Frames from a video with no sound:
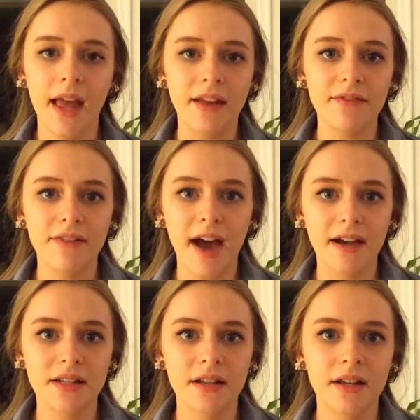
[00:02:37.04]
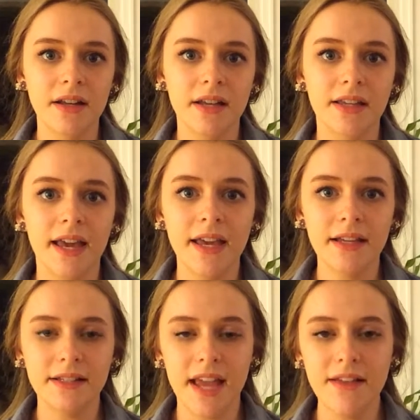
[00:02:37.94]
In fact,
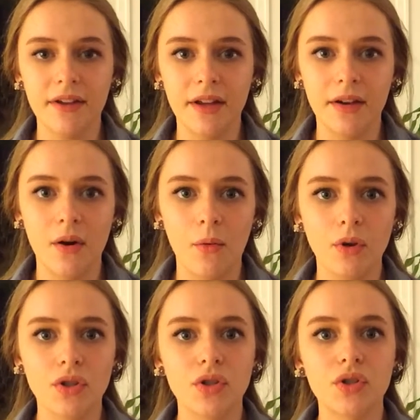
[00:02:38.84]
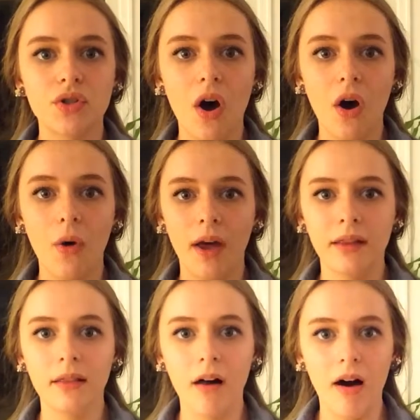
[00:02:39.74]
King David was so
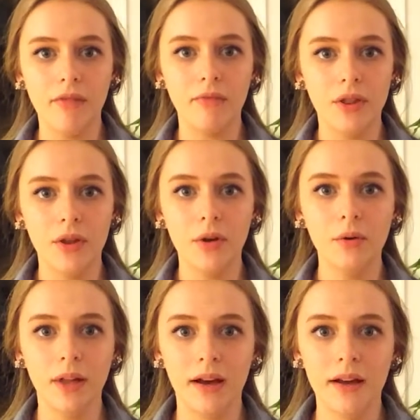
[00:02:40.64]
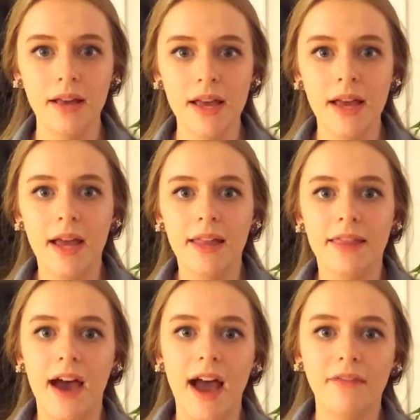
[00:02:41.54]
in love with hula
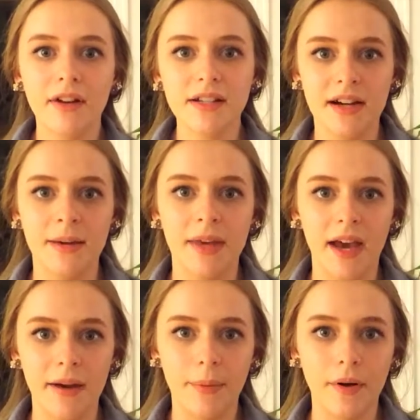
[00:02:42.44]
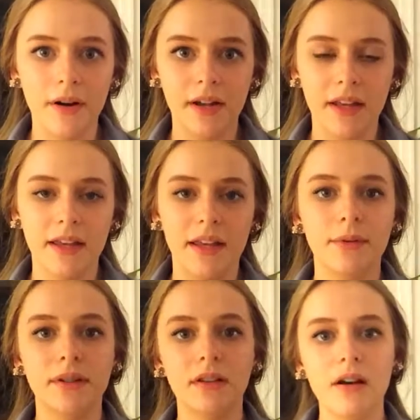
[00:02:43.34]
that every time he had a party, he
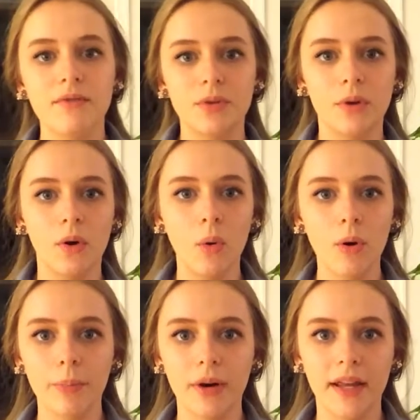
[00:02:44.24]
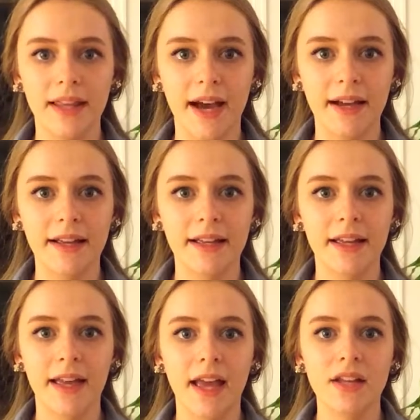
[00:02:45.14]
would love to incorporate that
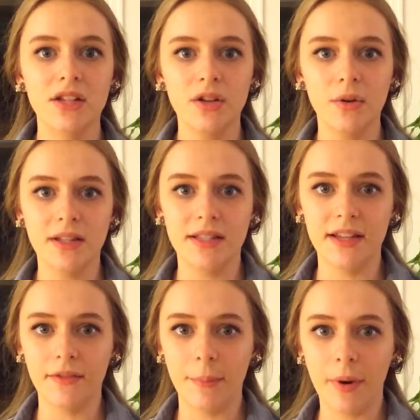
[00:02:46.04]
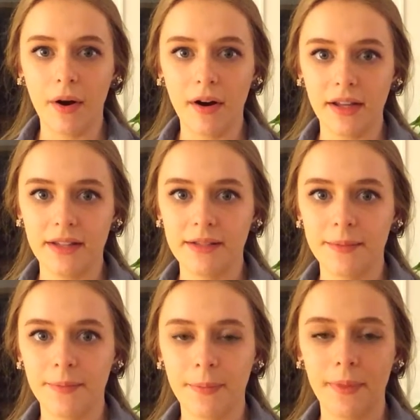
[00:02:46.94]
into his different
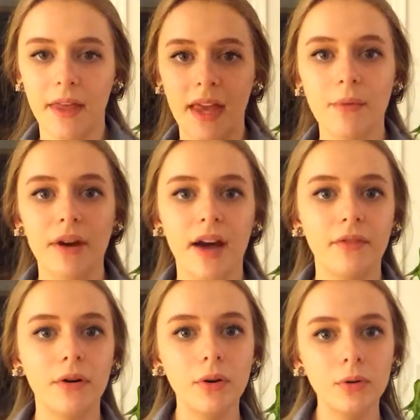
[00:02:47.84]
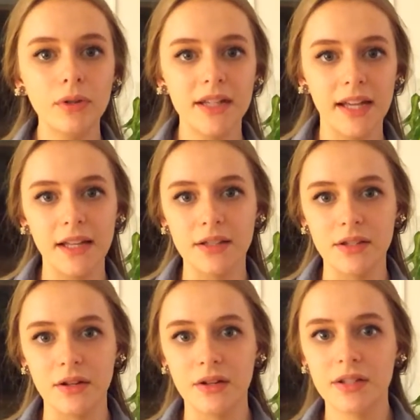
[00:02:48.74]
parties. He would have hula
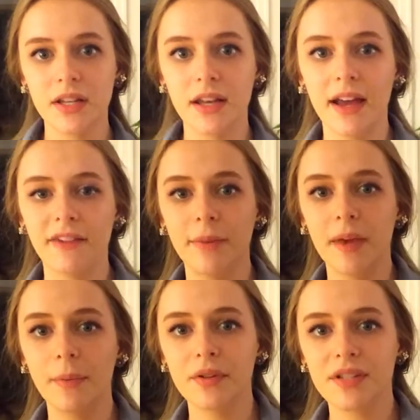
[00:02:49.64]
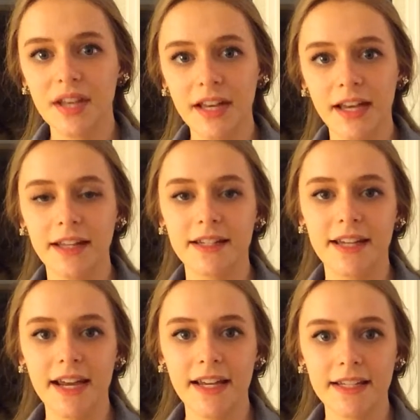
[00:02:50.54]
dancers, he'd have people singing and
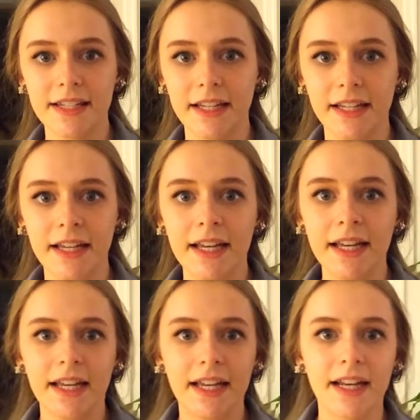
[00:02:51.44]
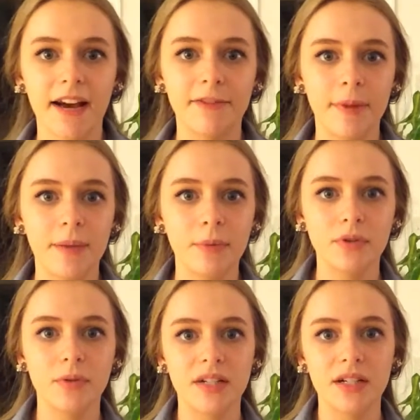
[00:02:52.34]
dancing, he'd have people
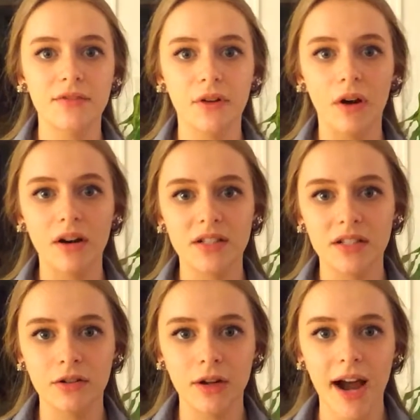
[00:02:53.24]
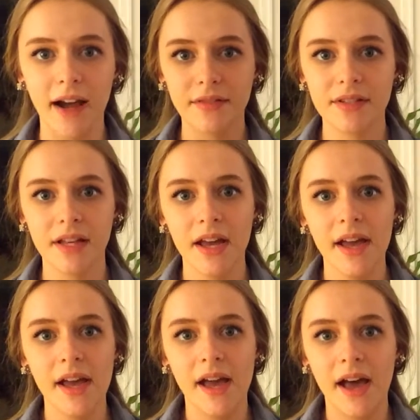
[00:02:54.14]
doing different arts and crafts.
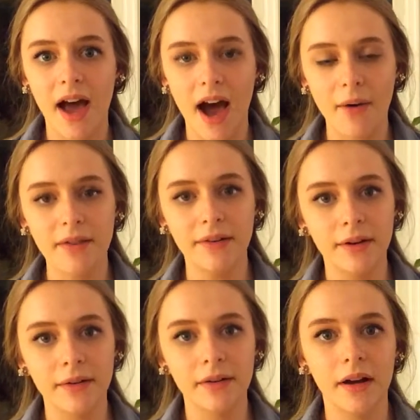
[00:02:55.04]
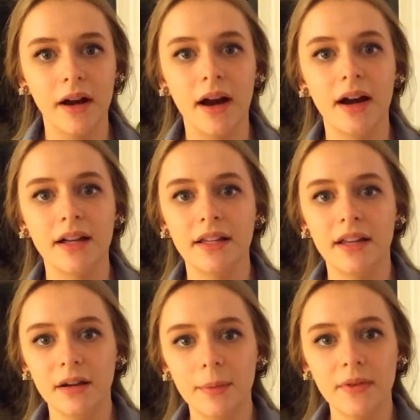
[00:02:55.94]
However, a
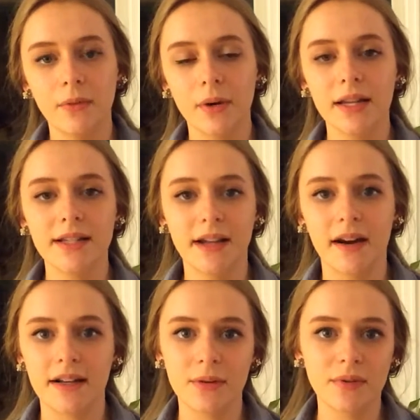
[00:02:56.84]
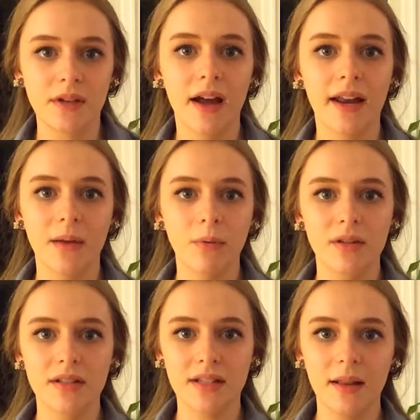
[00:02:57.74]
year before he died, he was unable
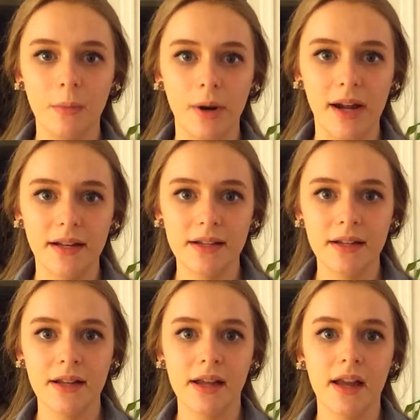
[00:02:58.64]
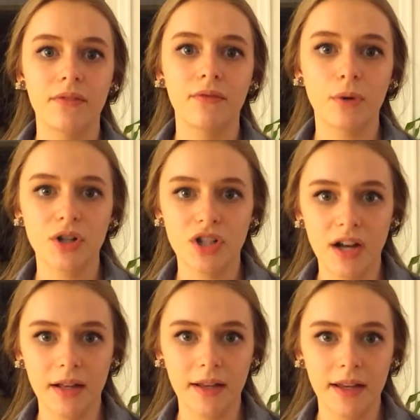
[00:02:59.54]
to celebrate, and
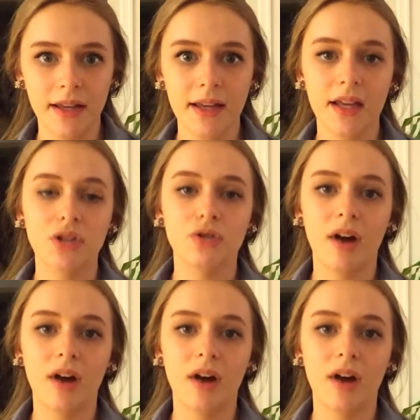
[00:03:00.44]
unfortunately, he